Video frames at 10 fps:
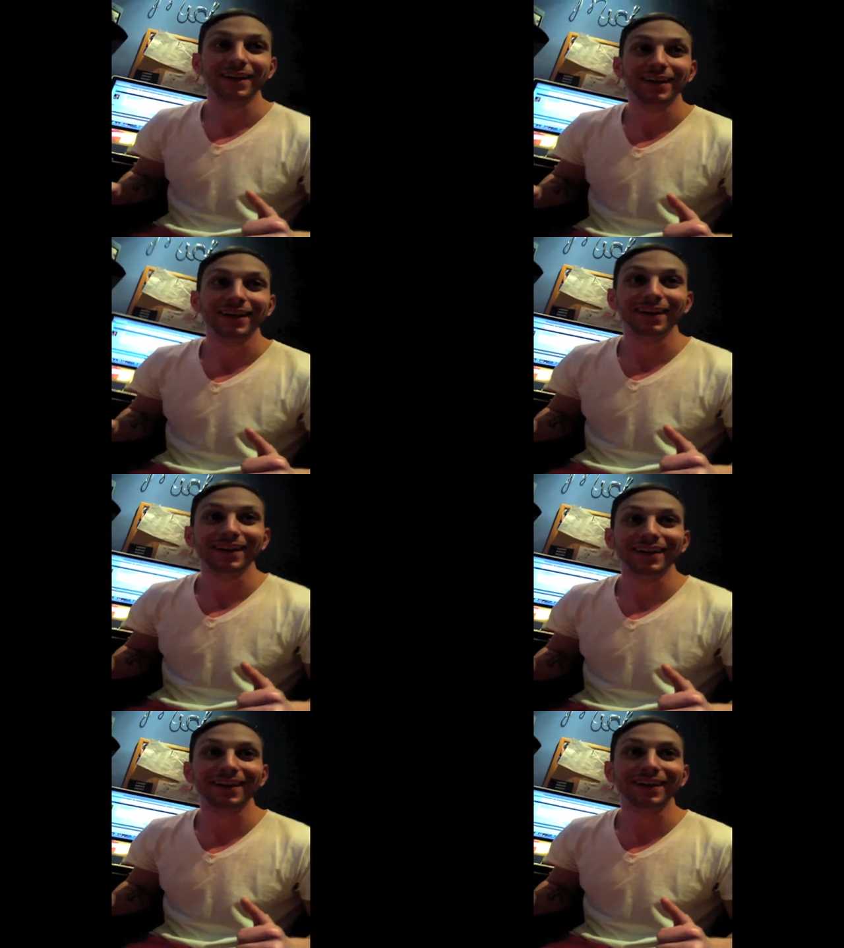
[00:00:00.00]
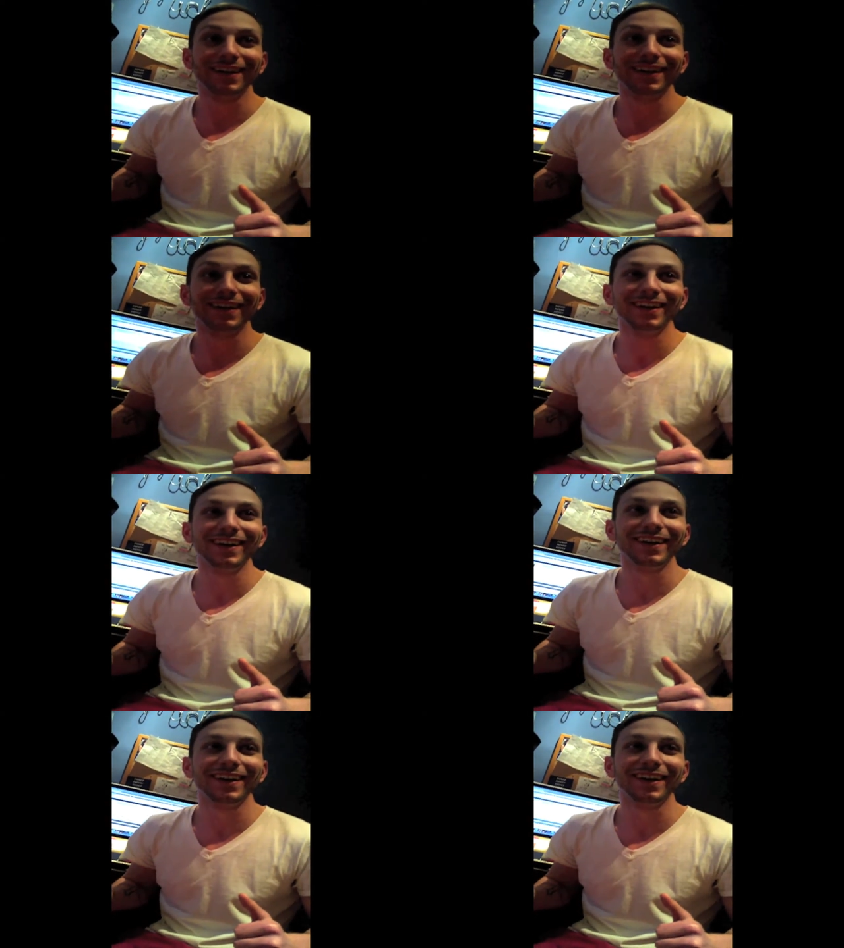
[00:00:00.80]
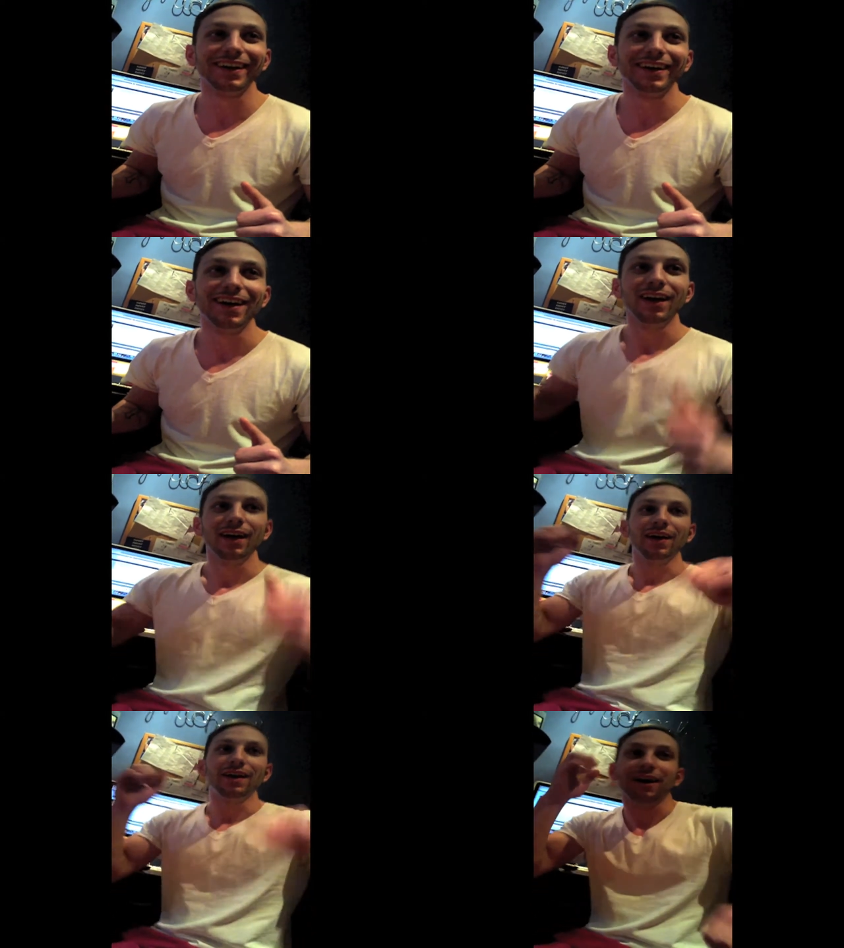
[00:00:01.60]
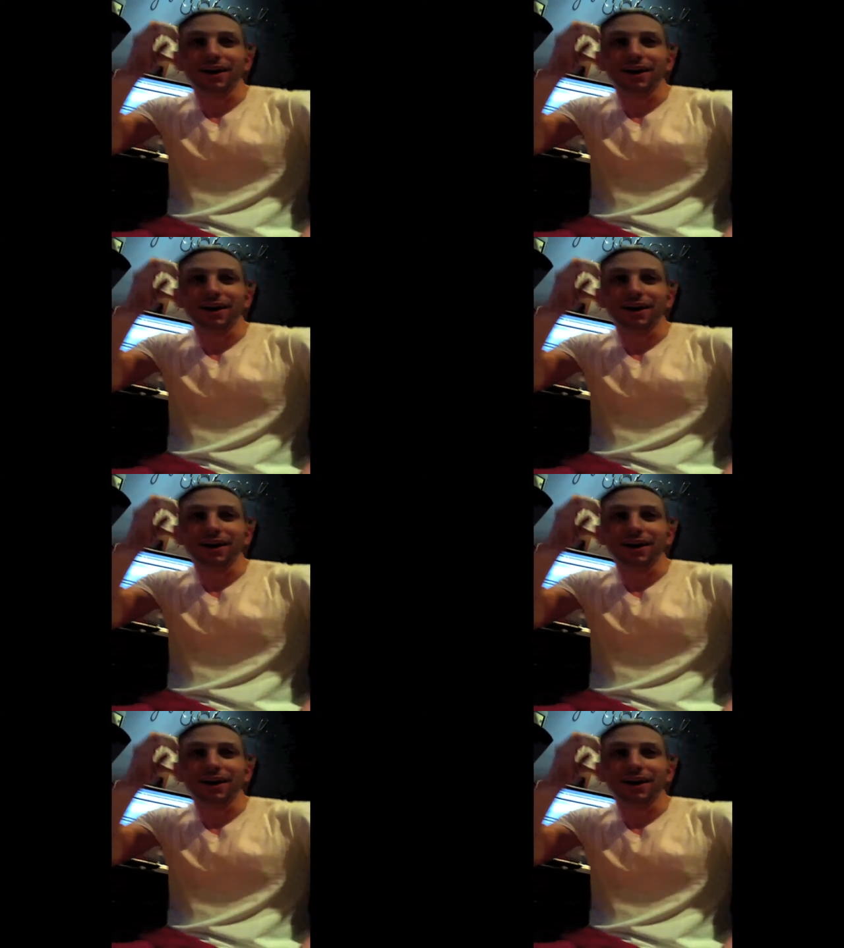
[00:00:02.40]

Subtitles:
Nothing is said.